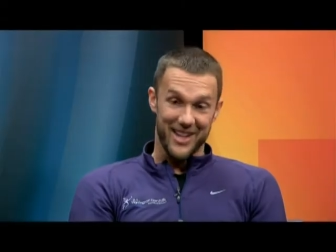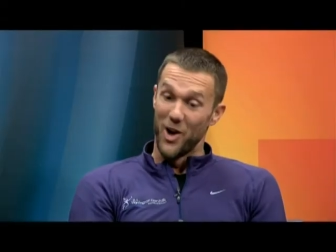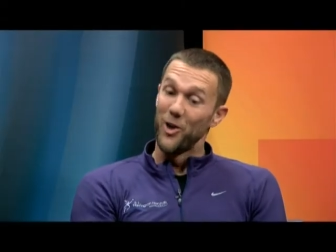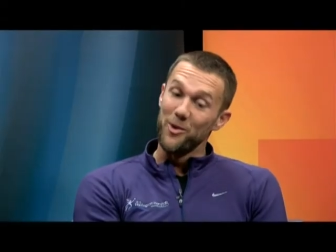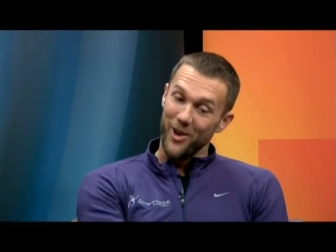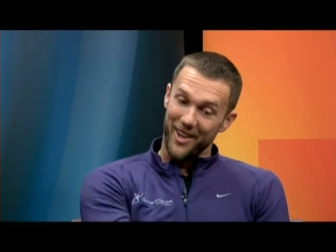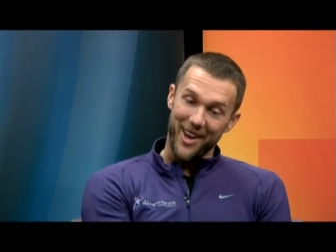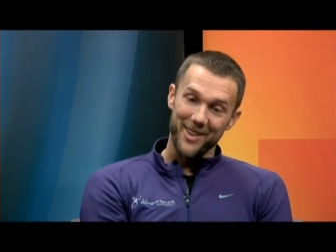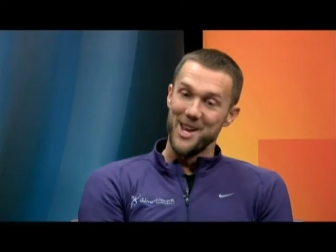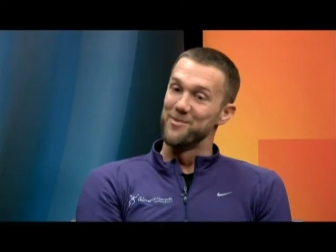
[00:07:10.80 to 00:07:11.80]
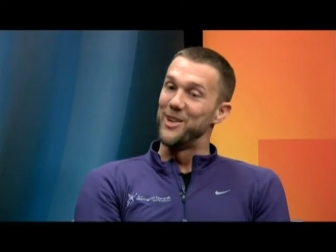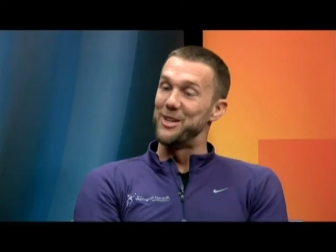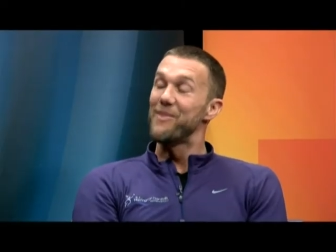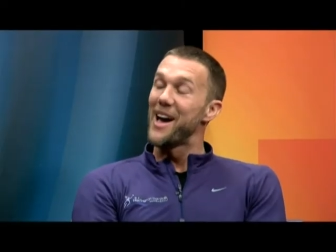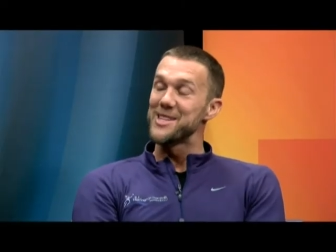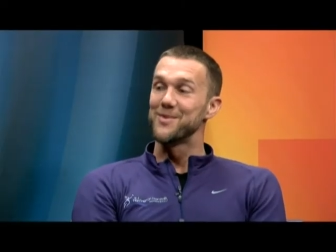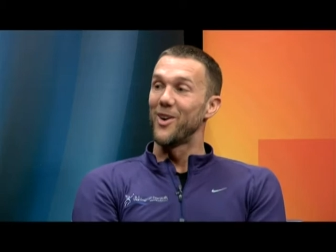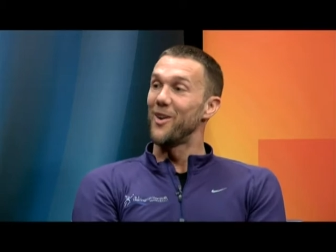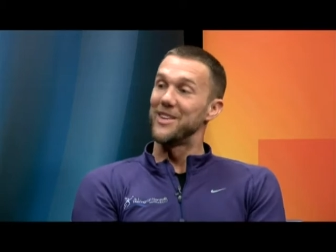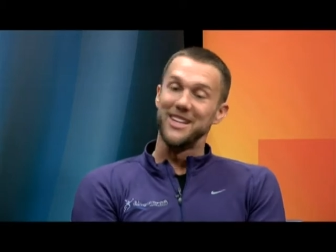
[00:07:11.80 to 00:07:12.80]
not only will I not let him win in
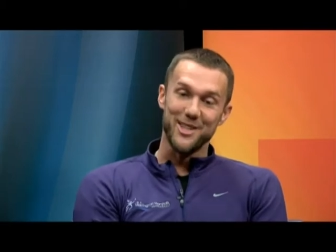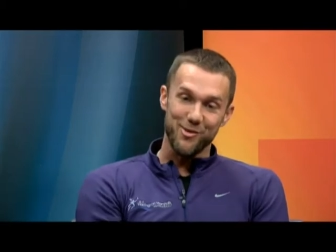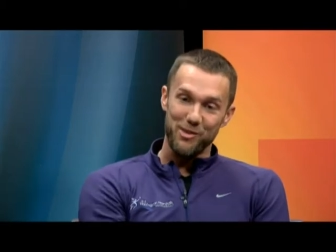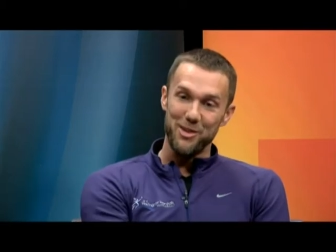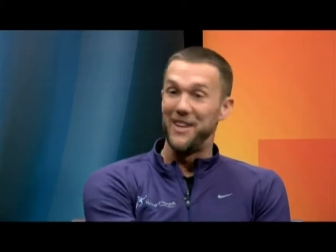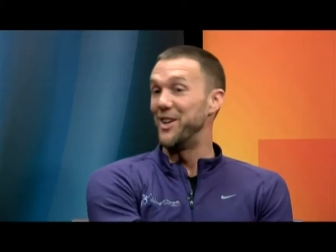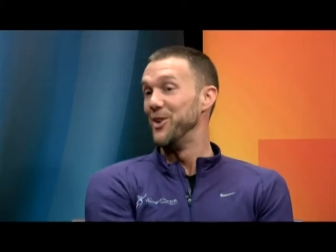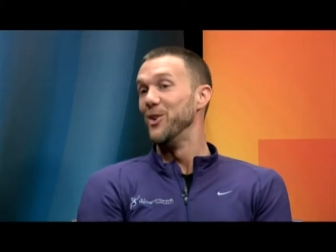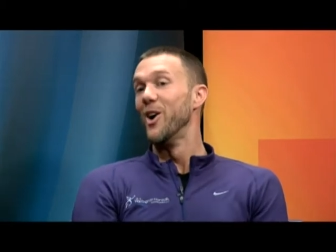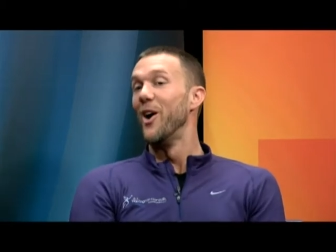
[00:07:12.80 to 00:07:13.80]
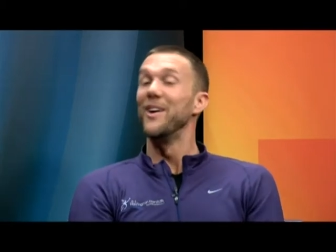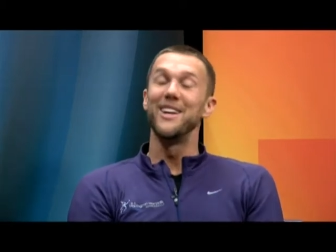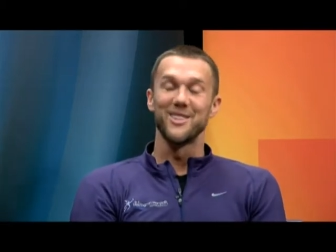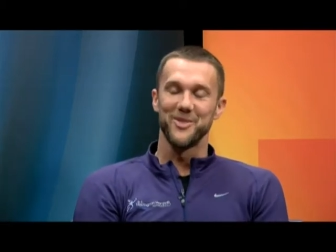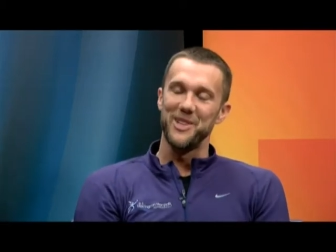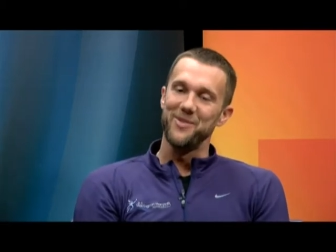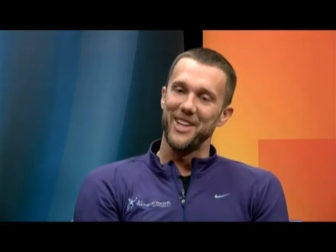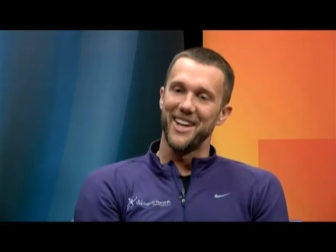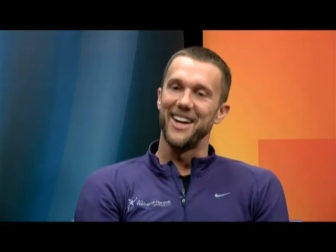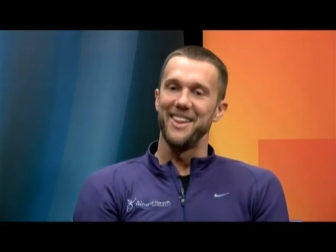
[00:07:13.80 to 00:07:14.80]
basketball, but he doesn't beat me in Uno. He doesn't beat
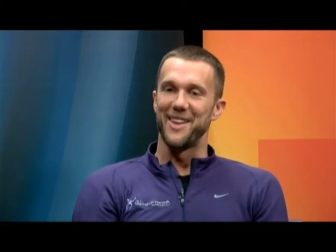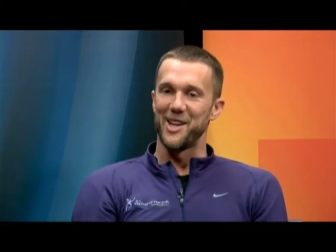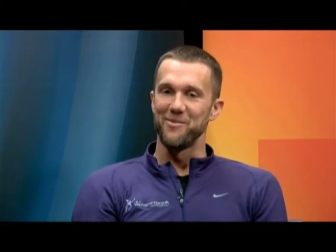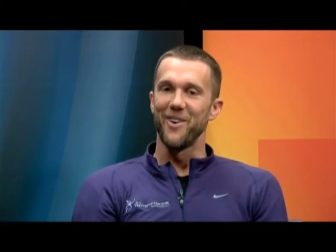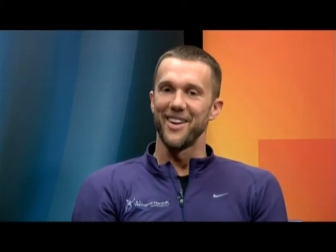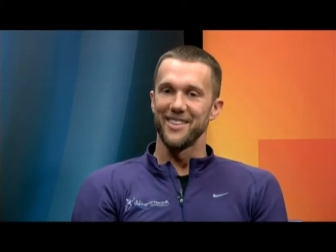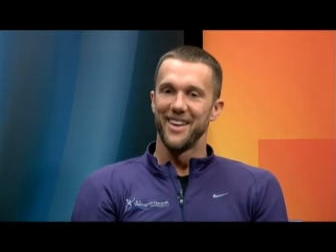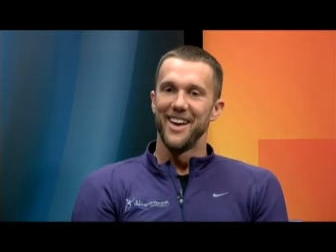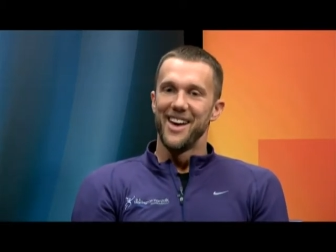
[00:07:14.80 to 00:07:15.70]
me in anything. But